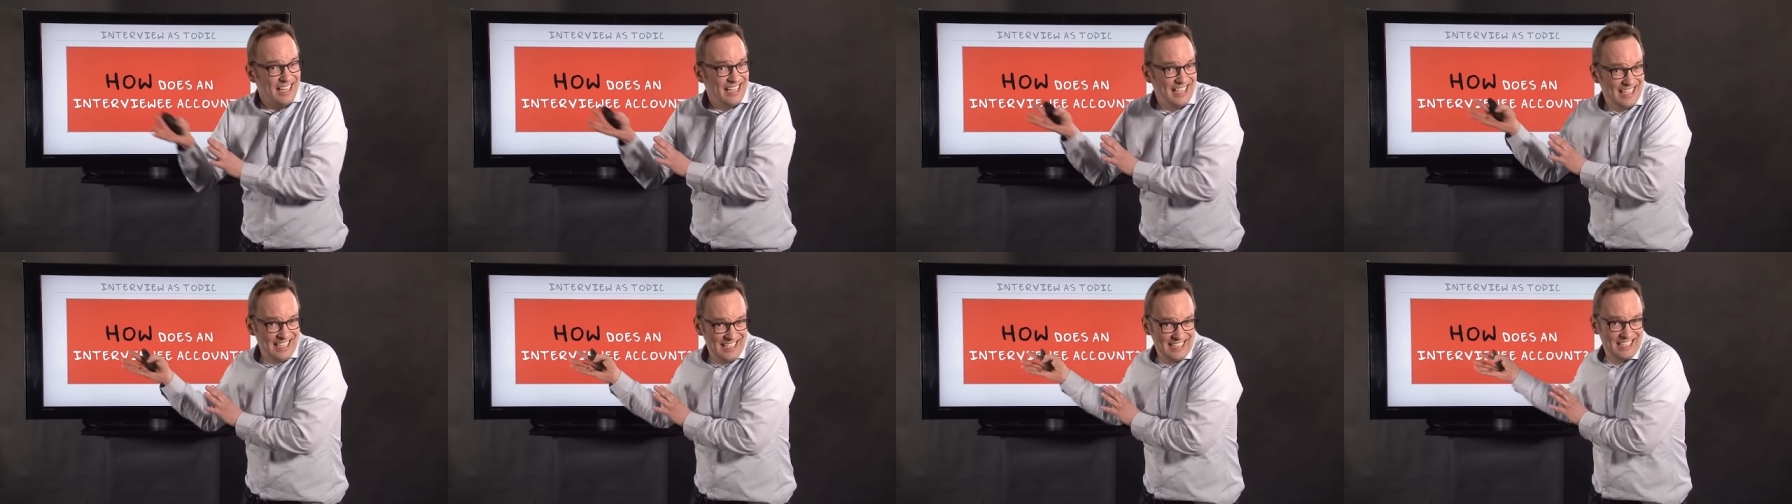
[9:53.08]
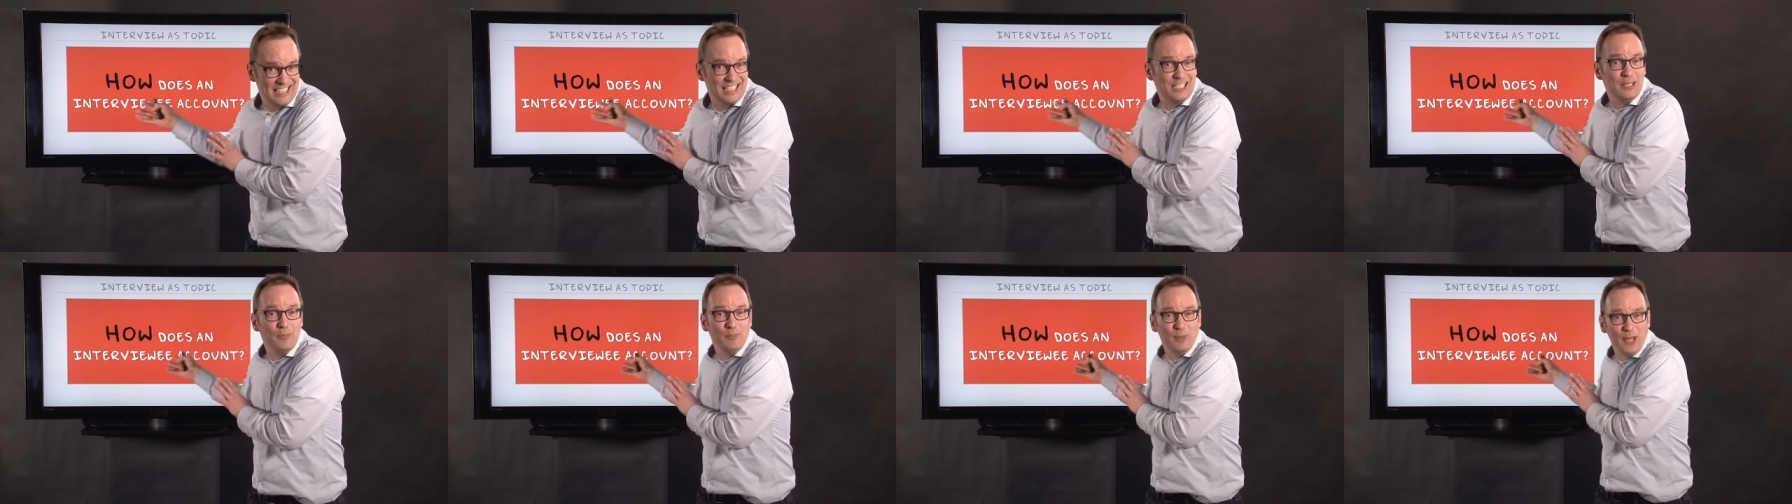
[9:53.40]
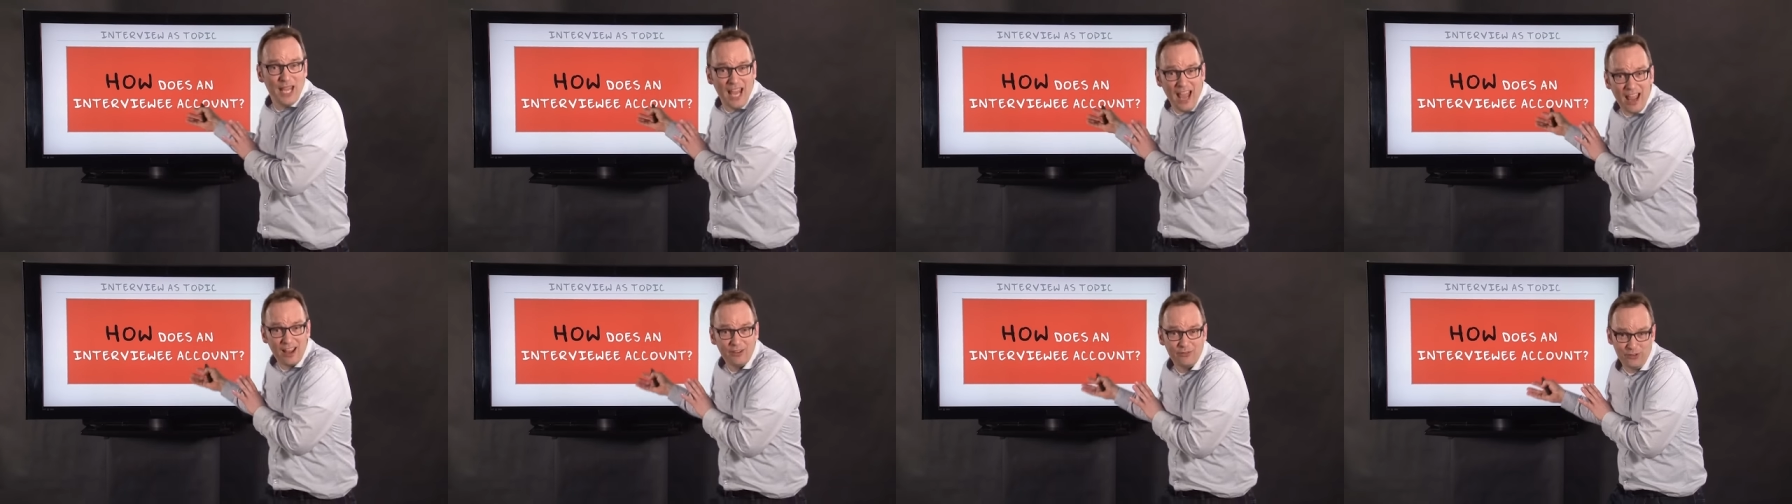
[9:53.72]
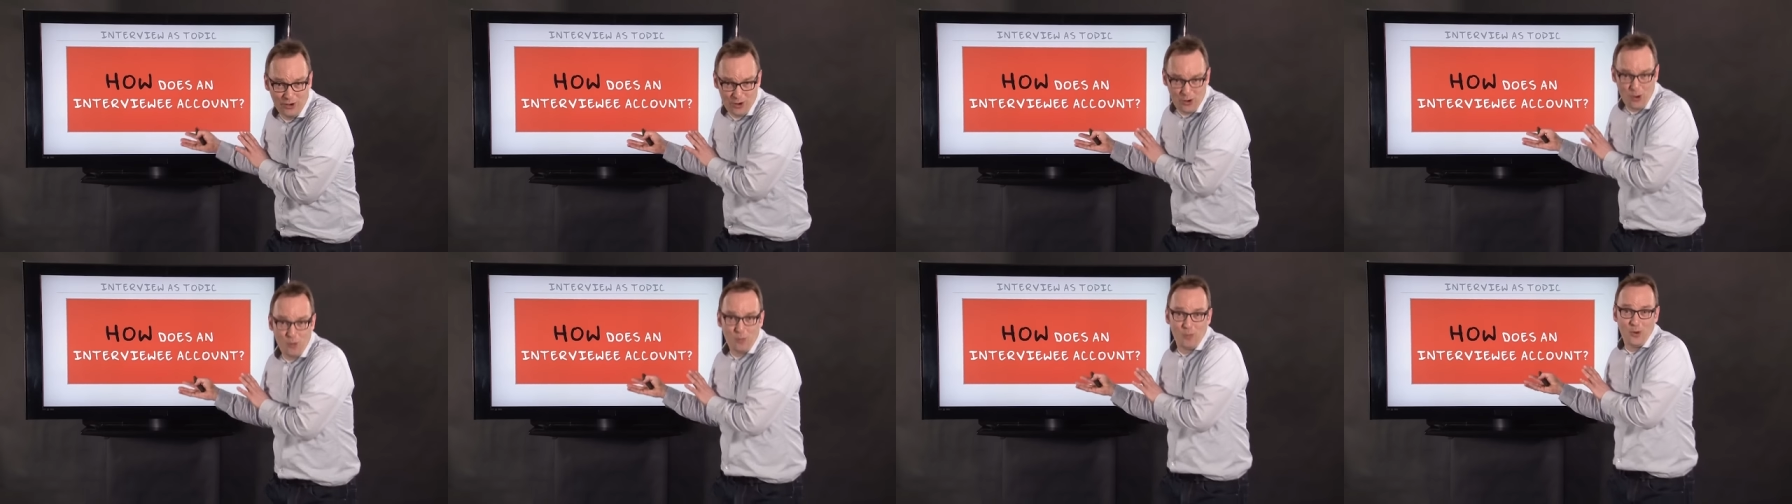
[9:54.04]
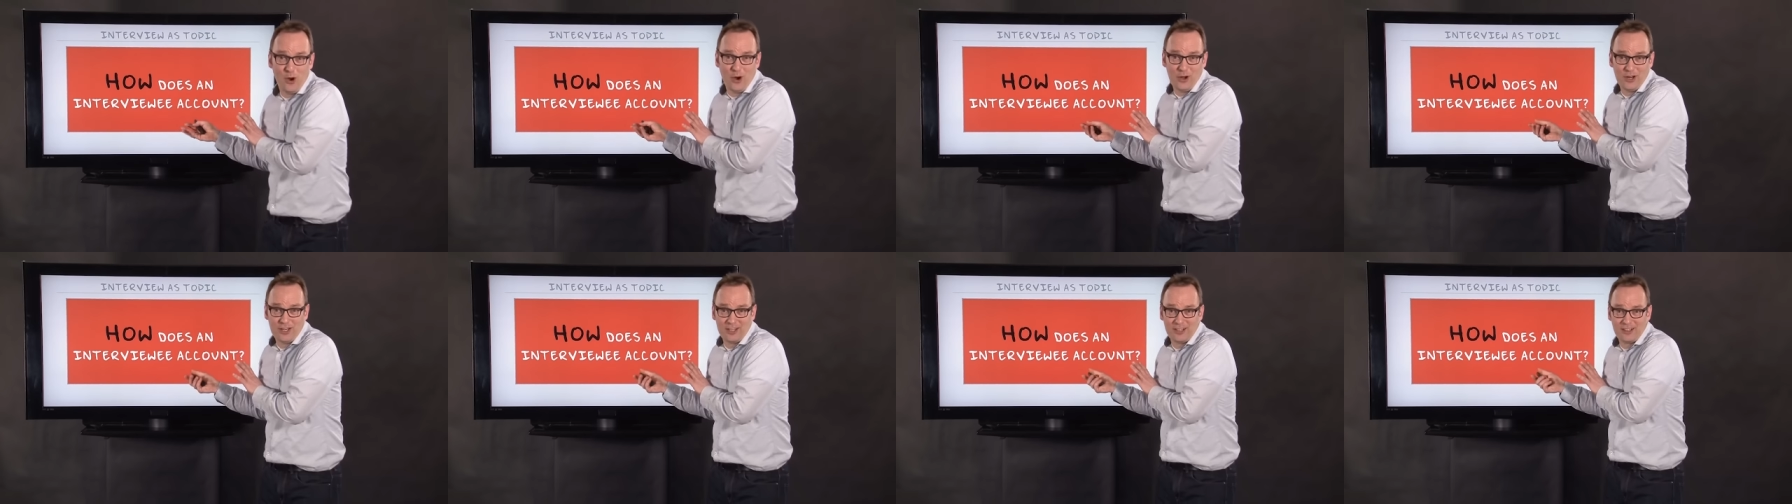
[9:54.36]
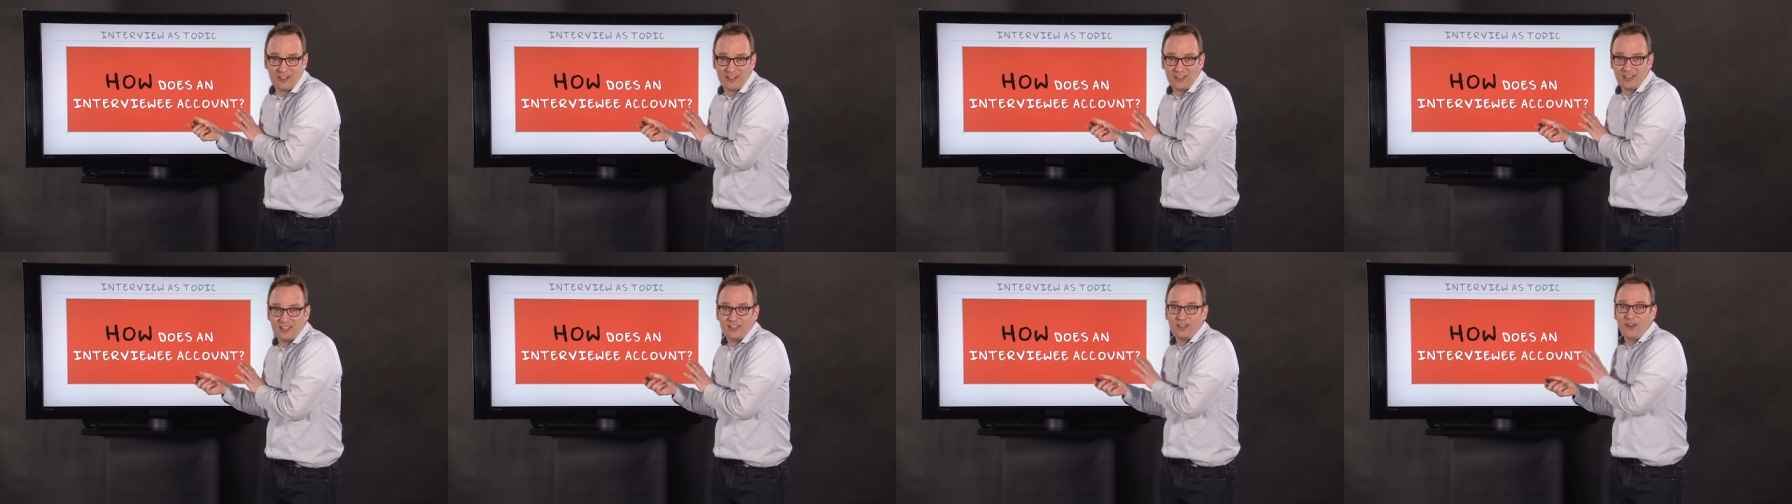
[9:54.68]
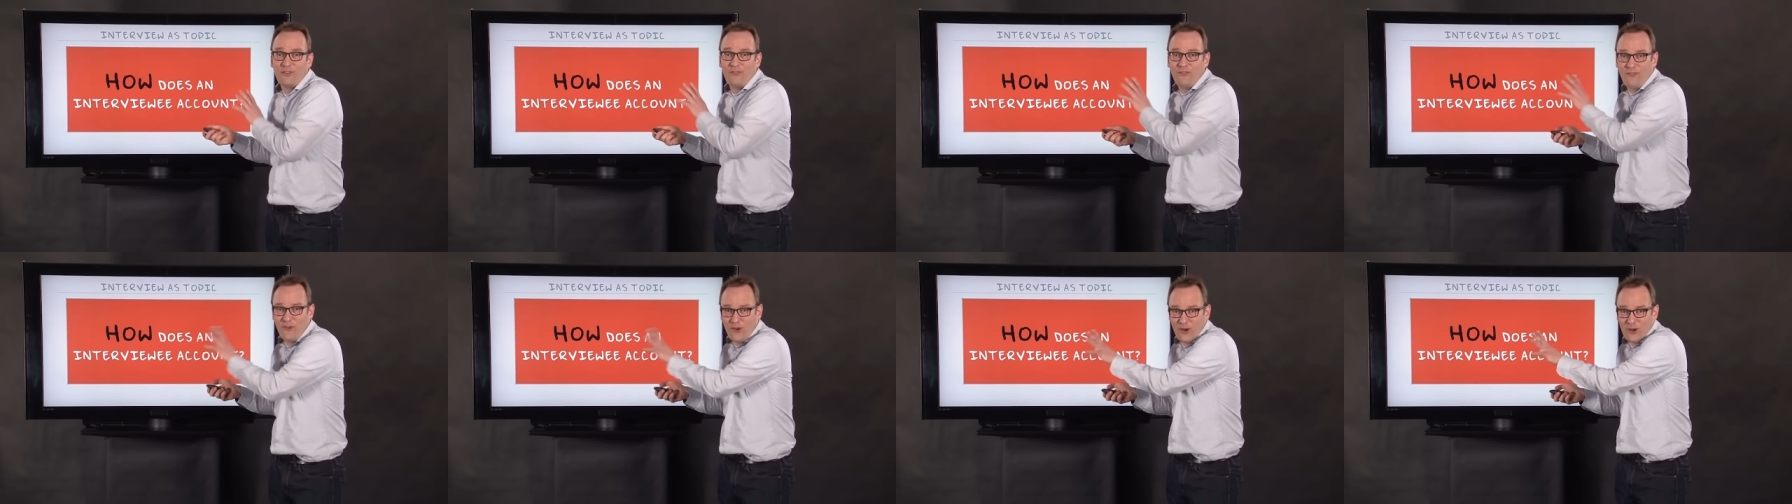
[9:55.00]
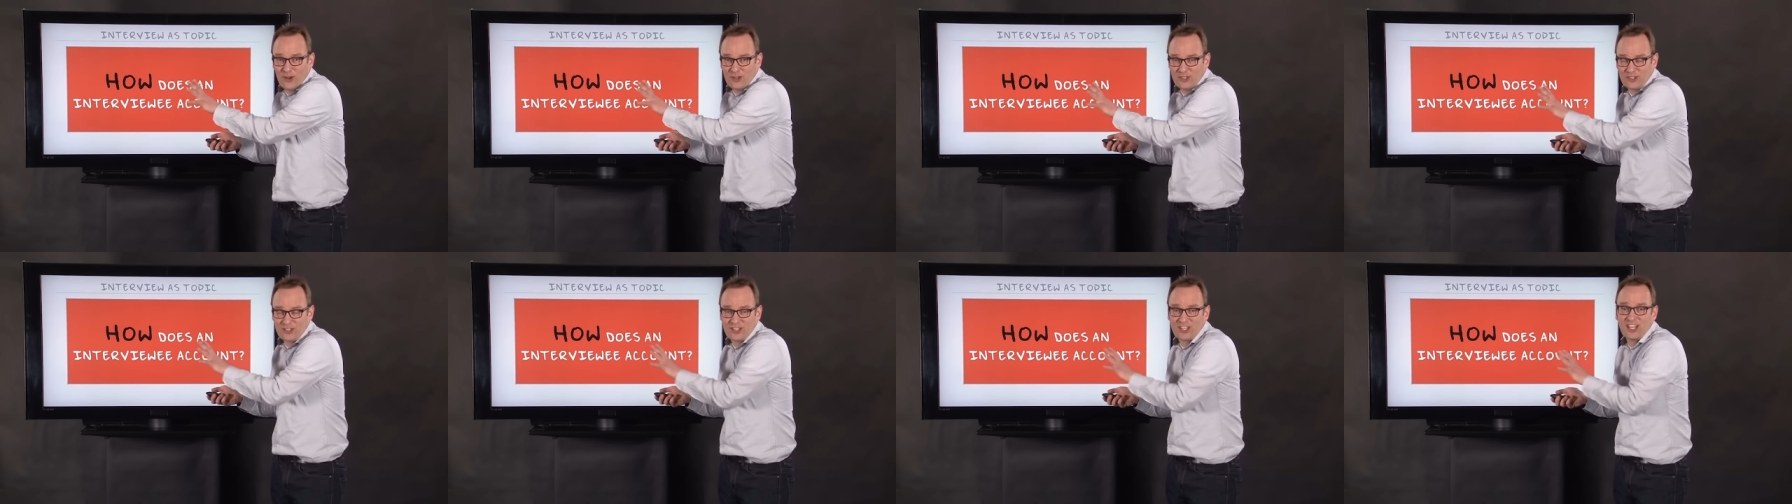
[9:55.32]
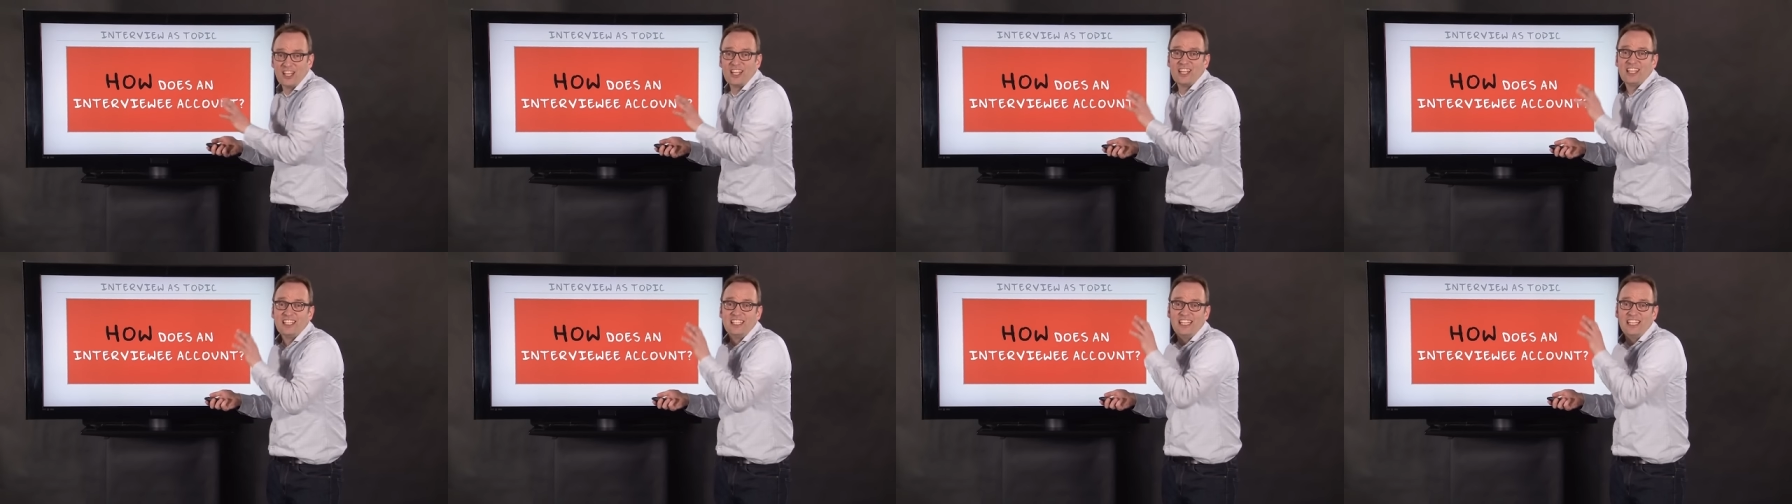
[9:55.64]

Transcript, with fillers: It's the behavioral part. The first,